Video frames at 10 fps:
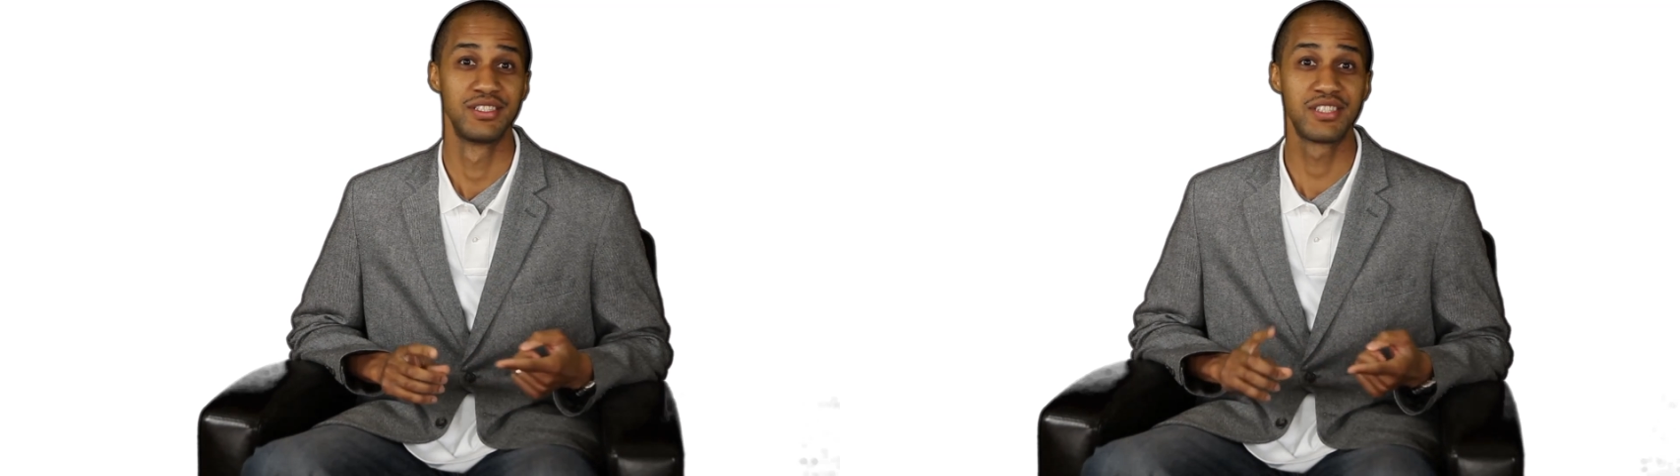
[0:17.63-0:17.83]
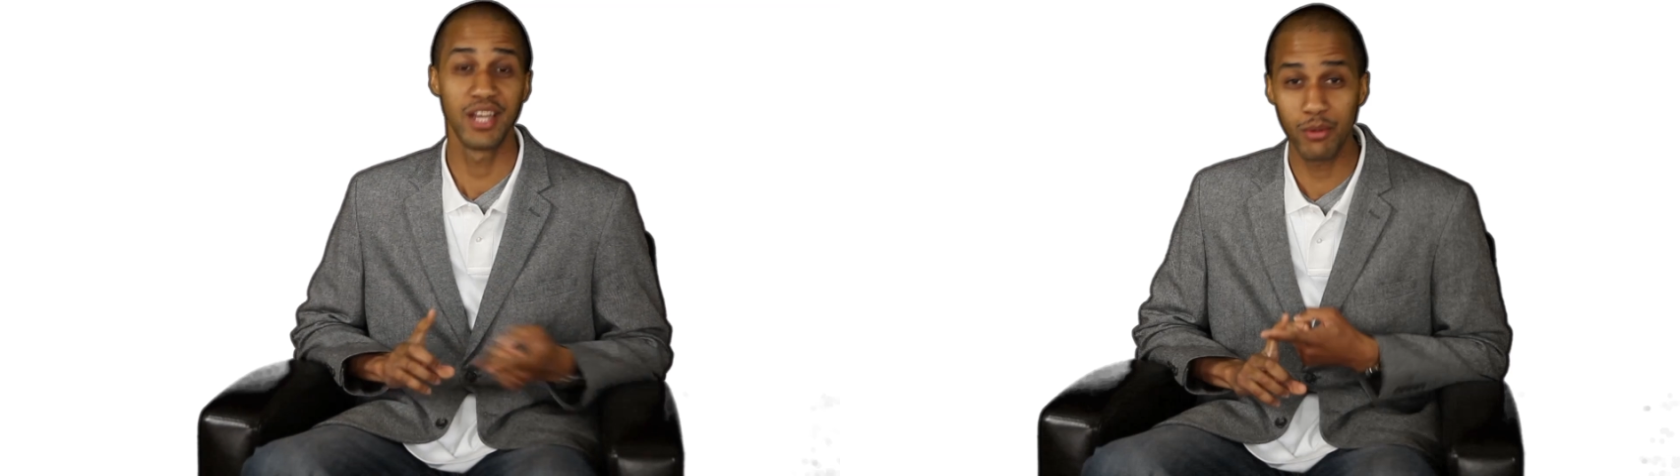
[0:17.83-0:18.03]

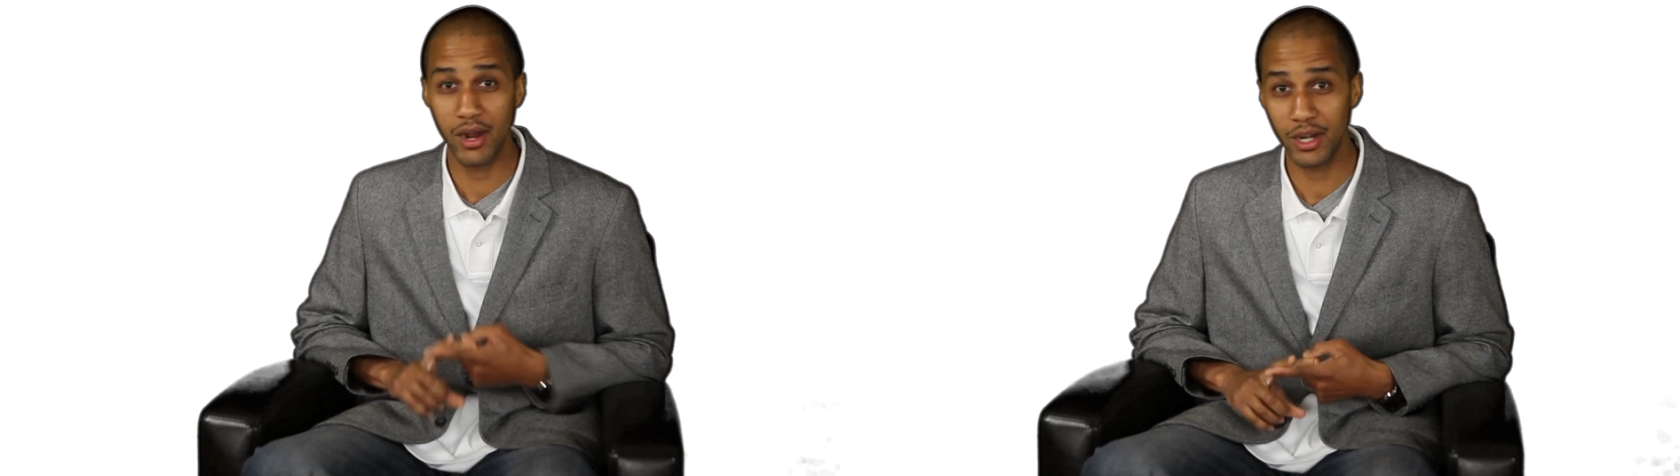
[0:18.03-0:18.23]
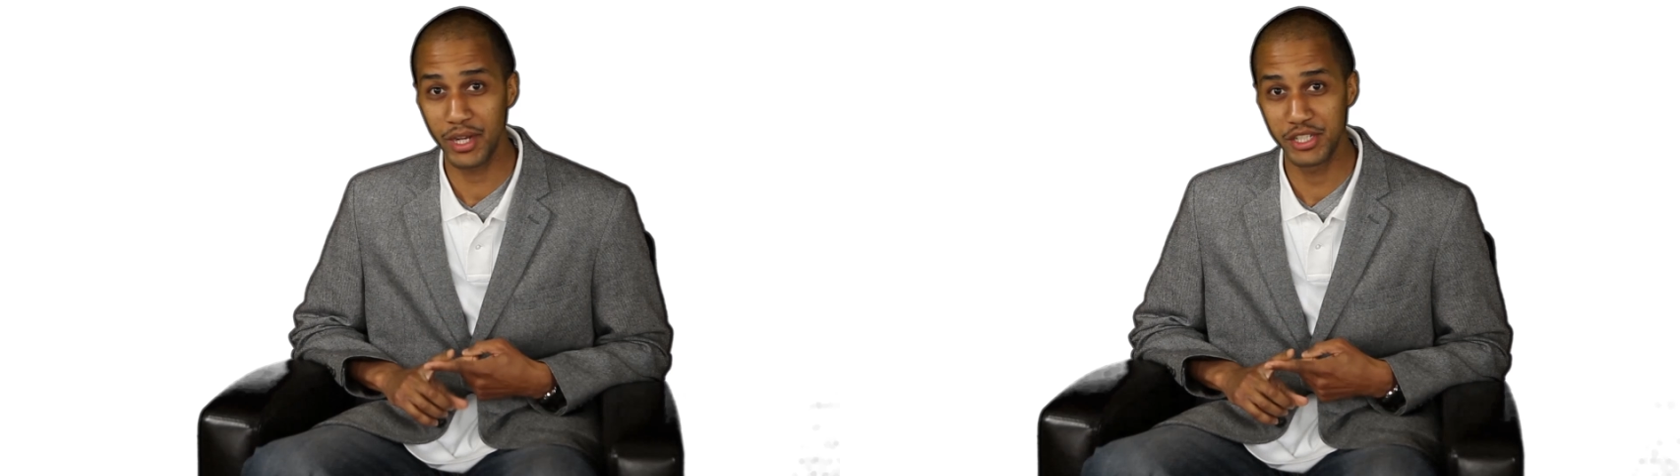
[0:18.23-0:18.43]
Tim
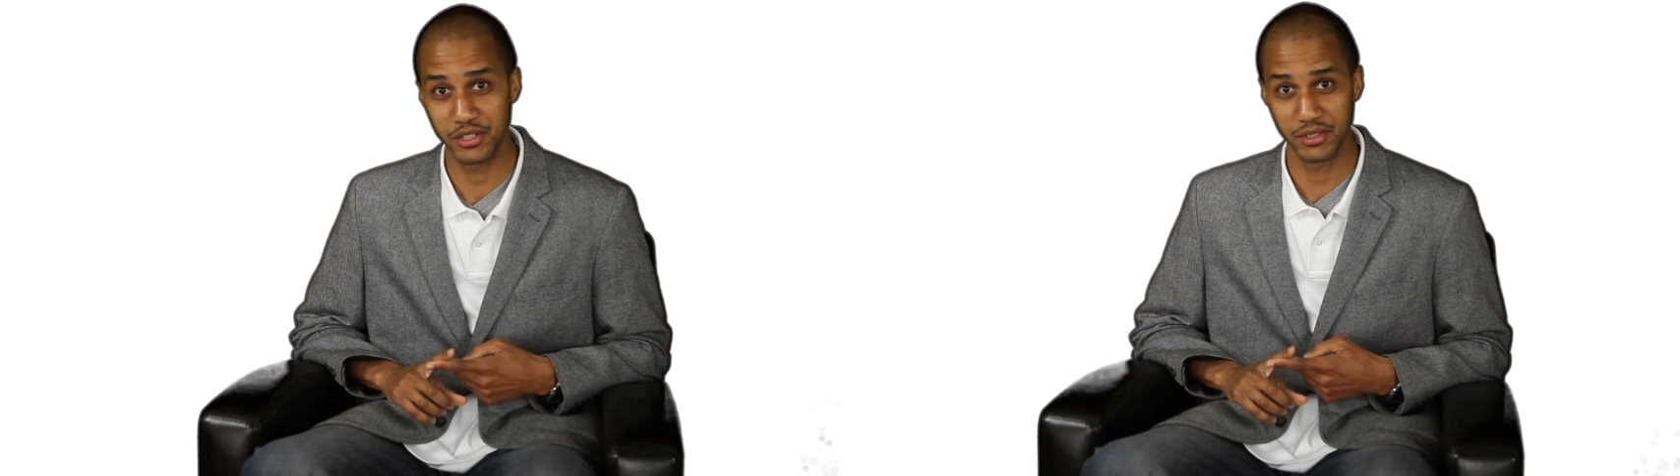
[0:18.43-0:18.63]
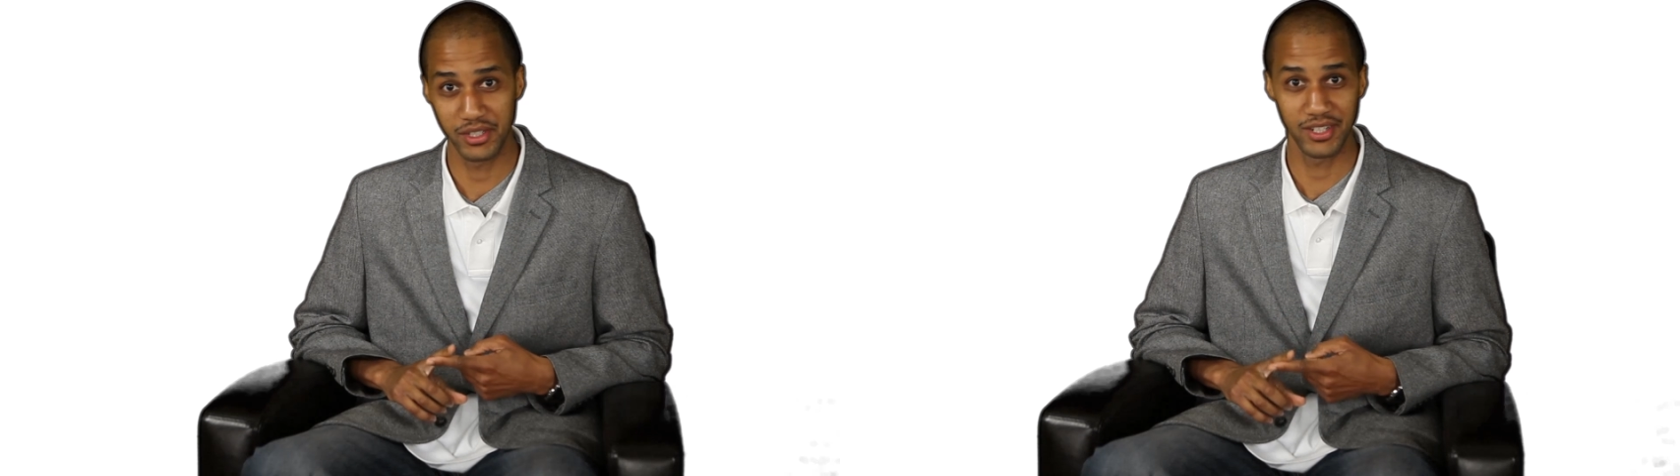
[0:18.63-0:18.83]
Hardaway
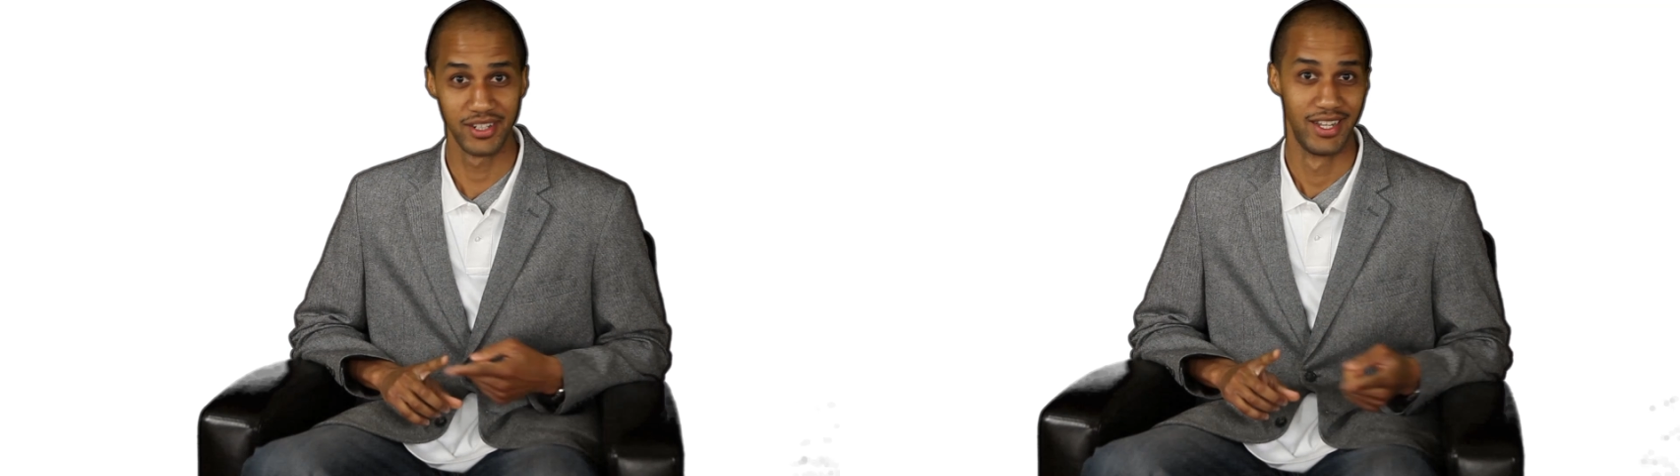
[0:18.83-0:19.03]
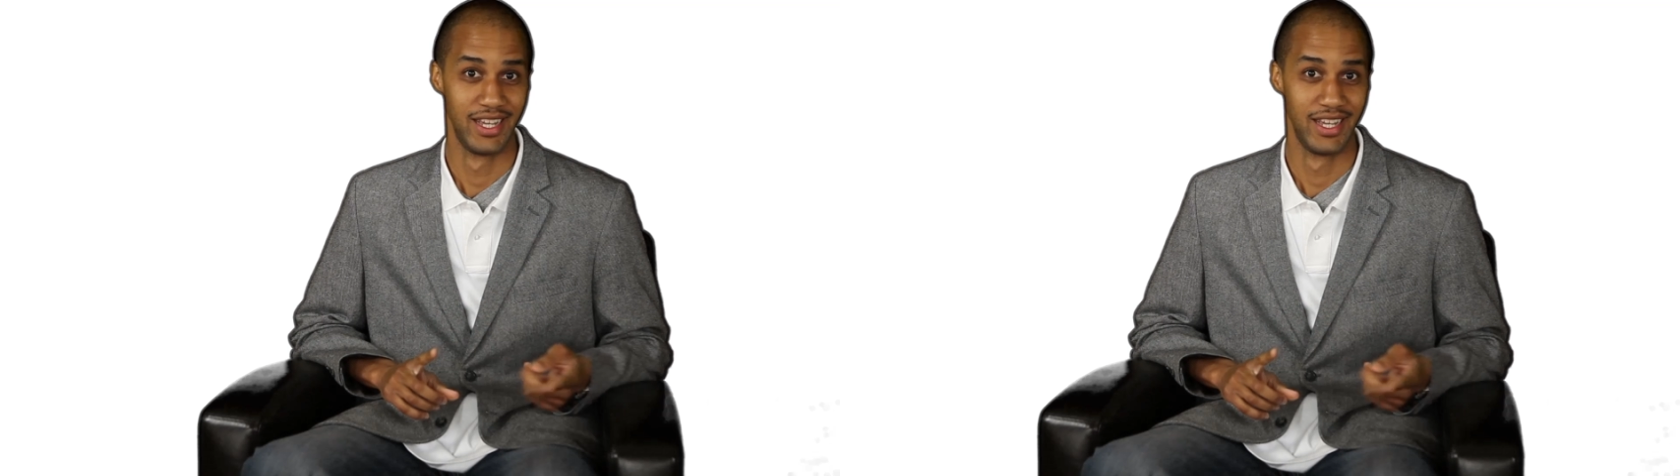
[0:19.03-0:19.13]
Jr.,